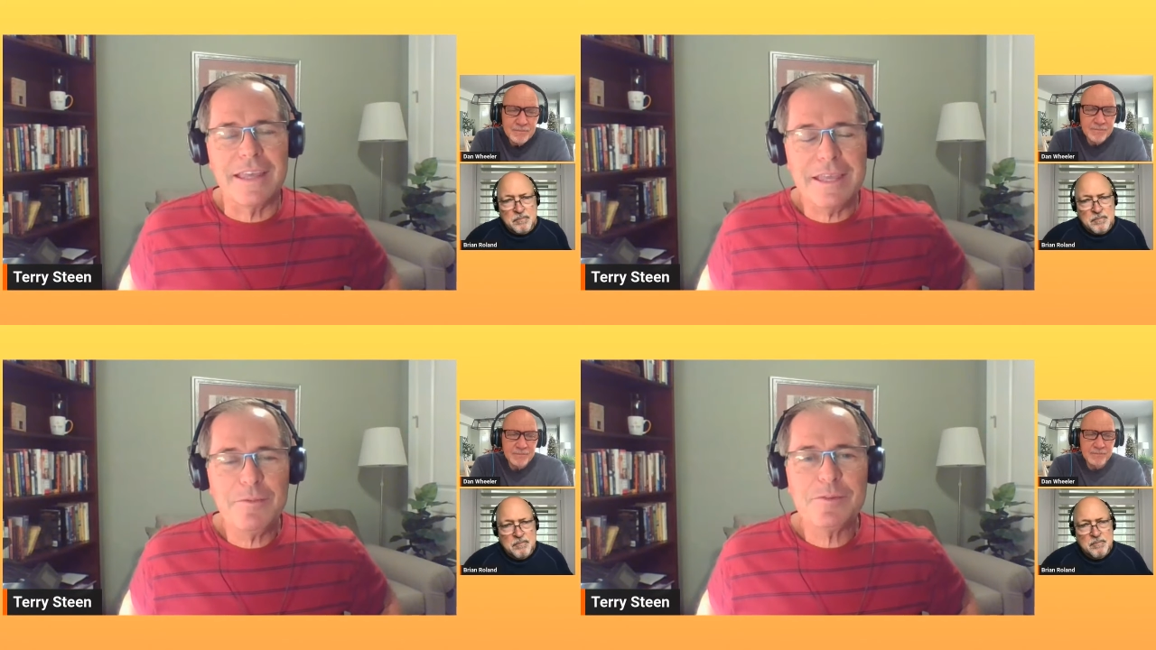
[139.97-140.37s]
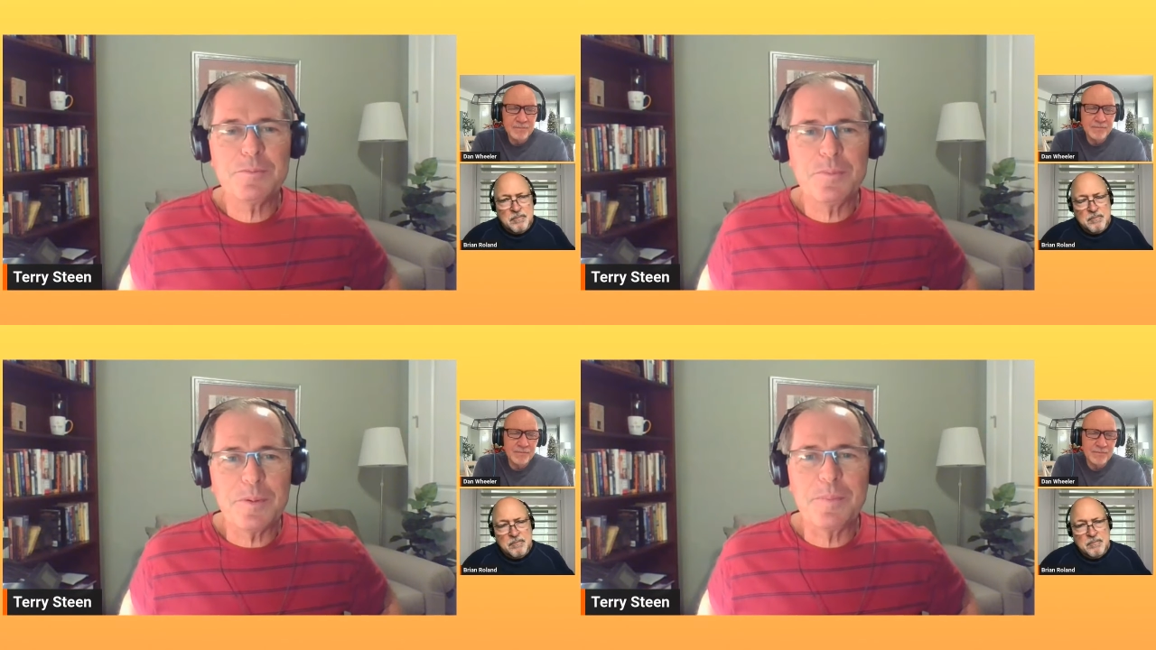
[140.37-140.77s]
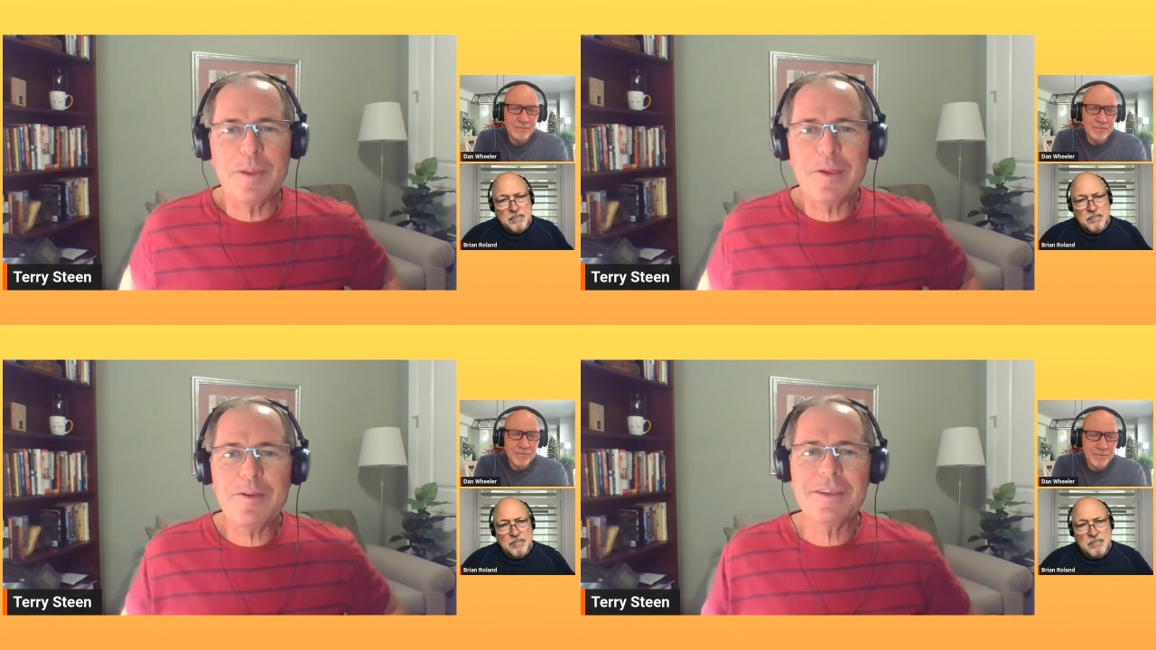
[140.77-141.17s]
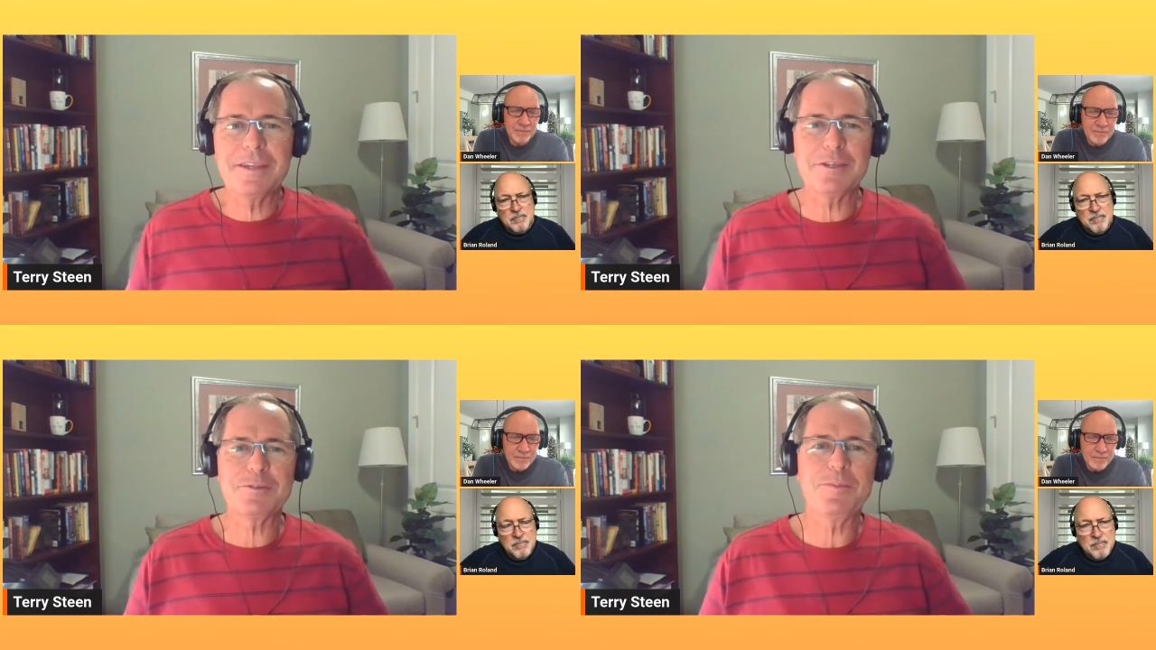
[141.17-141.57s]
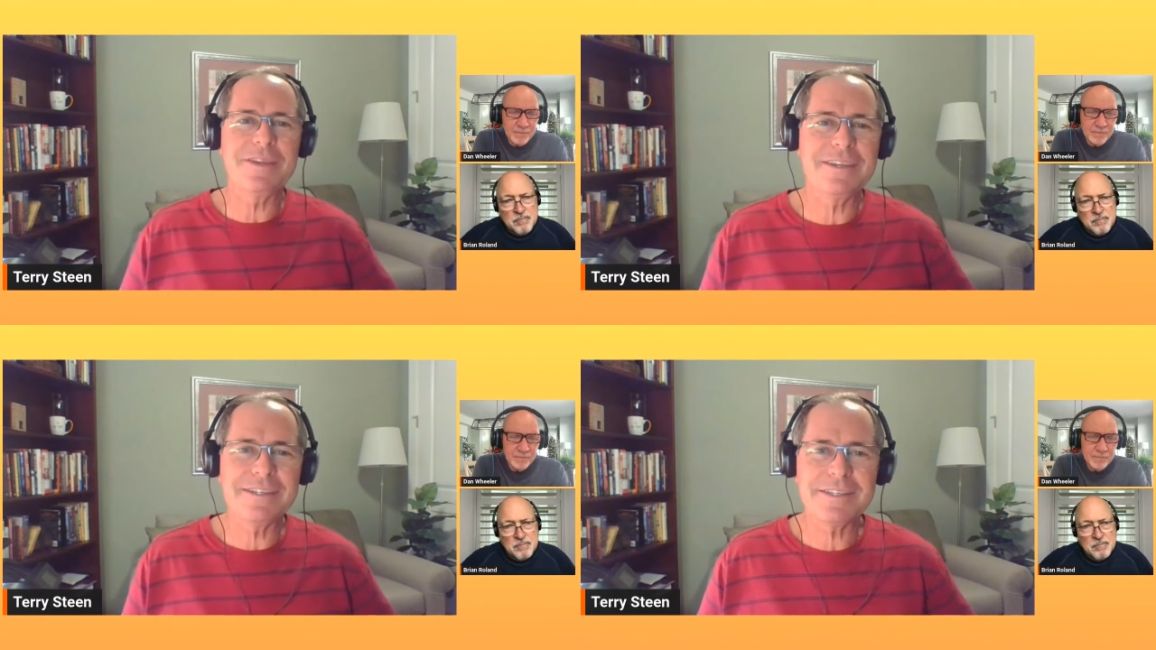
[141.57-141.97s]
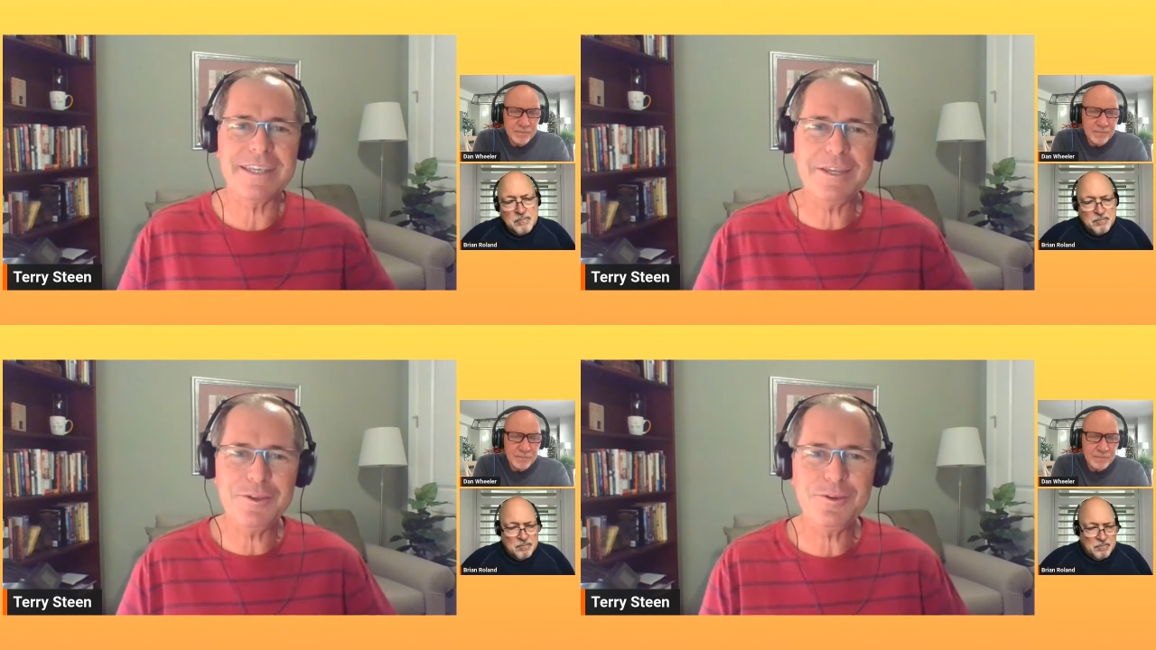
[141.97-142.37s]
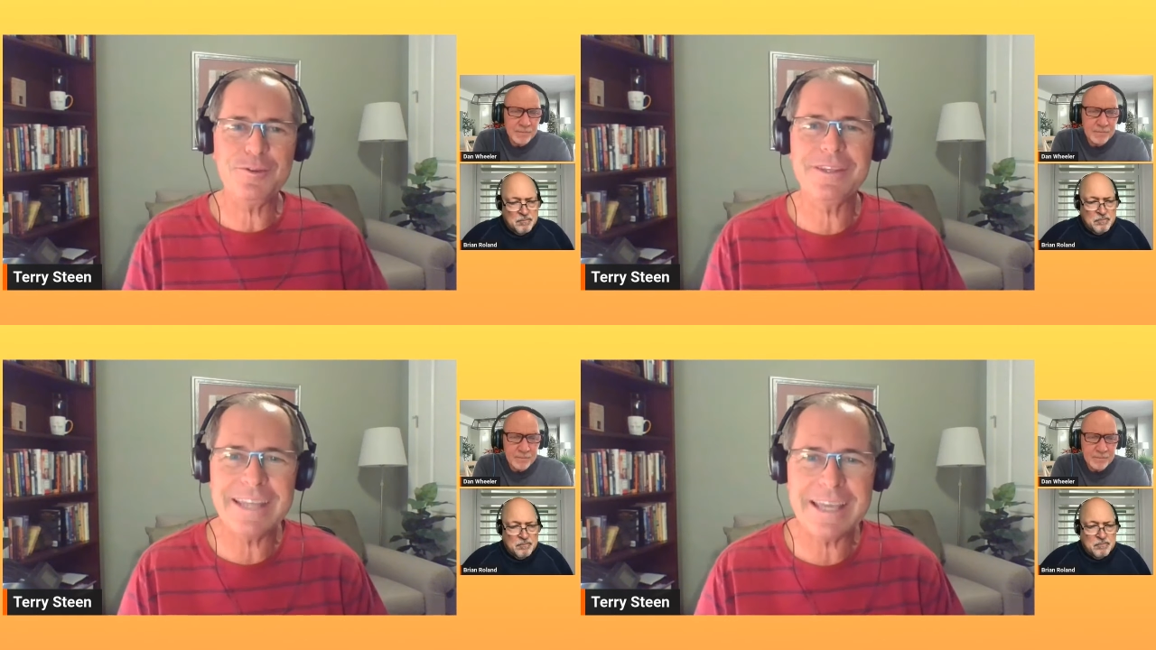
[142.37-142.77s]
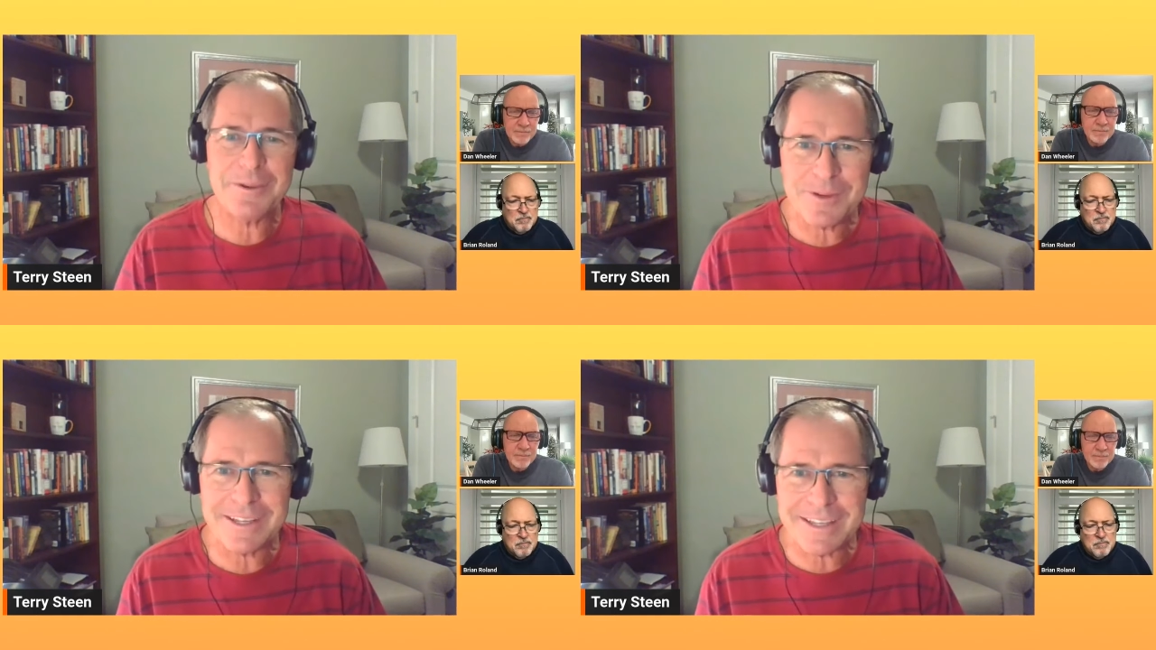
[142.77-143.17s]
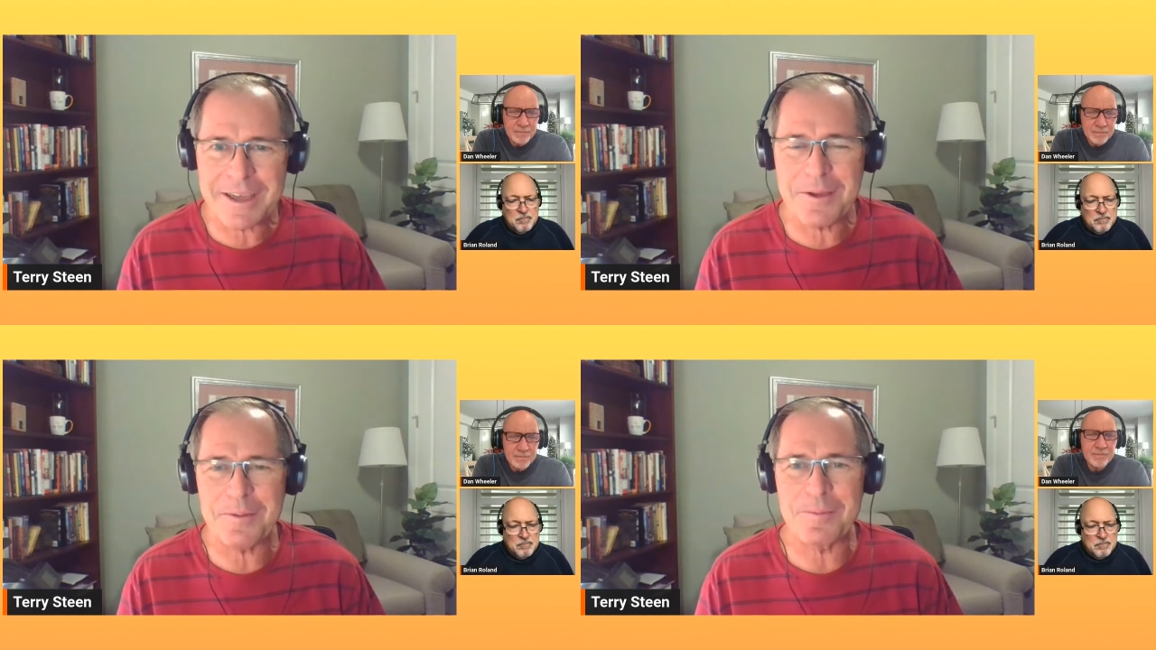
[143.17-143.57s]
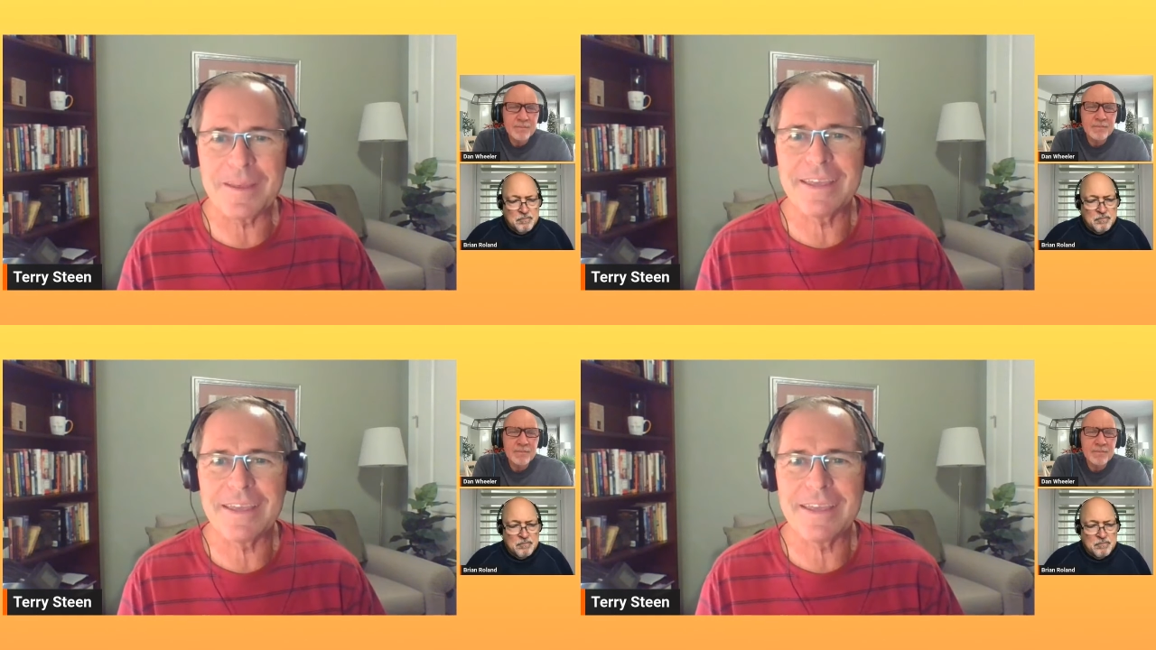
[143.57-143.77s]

Speaker 1: he was preparing us because he knew the day would come.